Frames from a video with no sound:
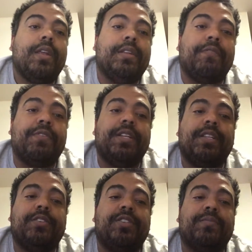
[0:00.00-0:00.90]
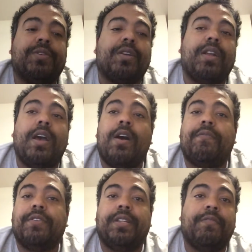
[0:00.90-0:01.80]
Different dealerships are going to
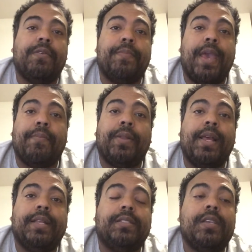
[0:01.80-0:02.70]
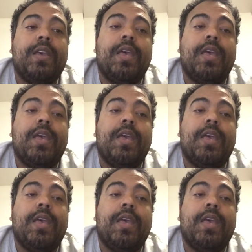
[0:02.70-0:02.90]
offer different pay plans.